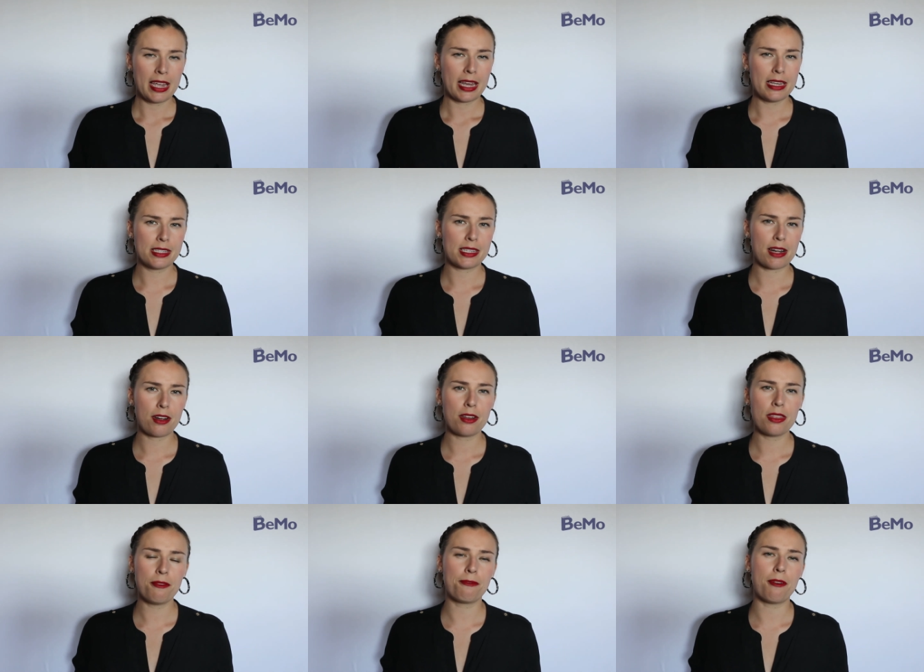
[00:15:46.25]
consider
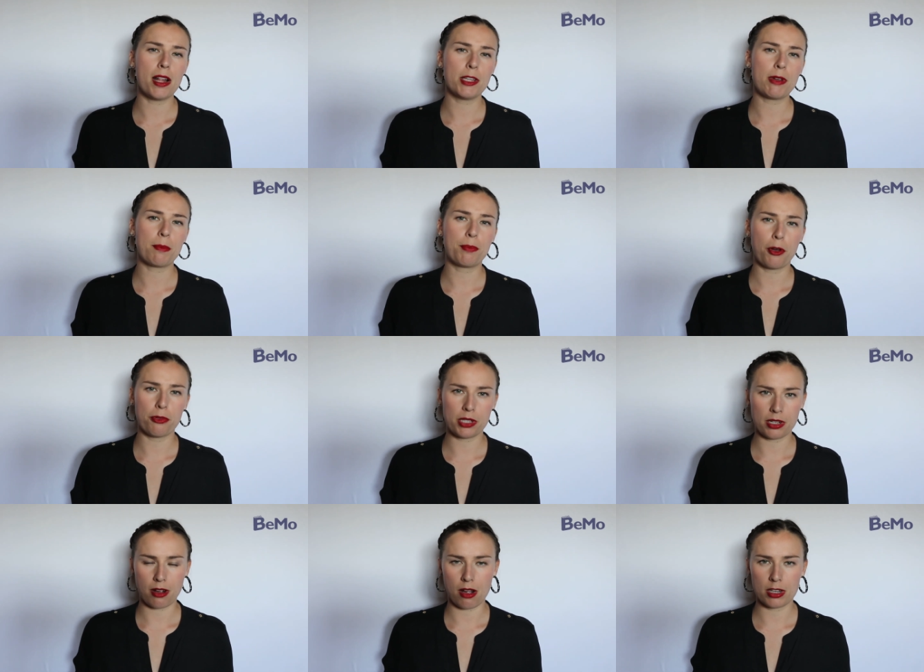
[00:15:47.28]
the following pros
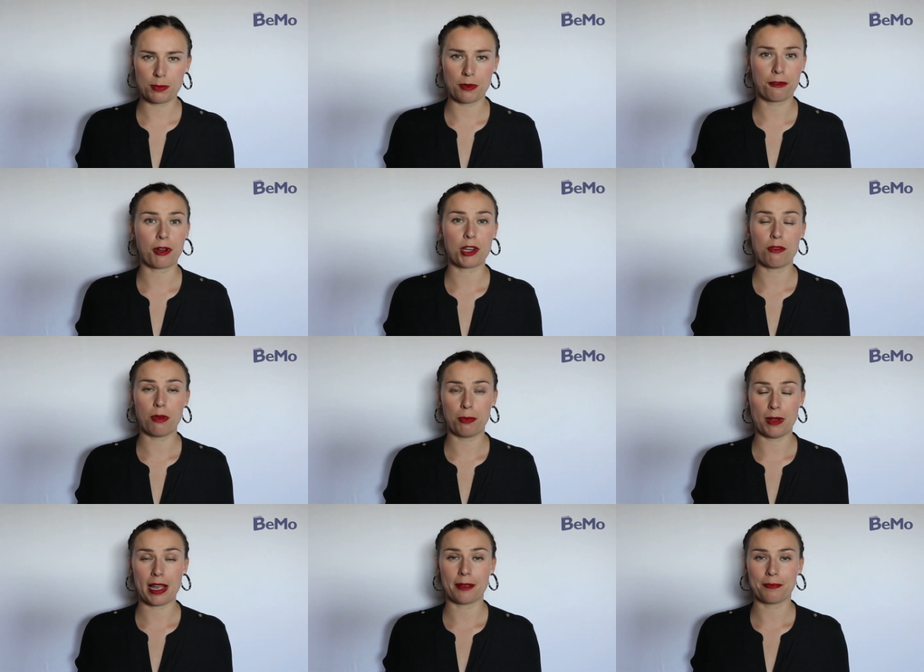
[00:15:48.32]
and cons before you
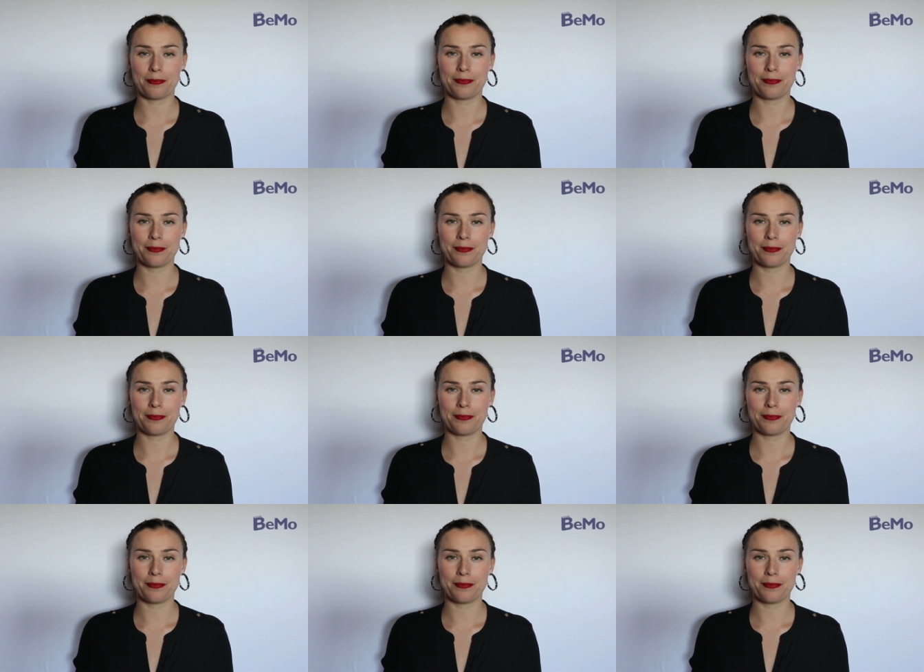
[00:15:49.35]
apply.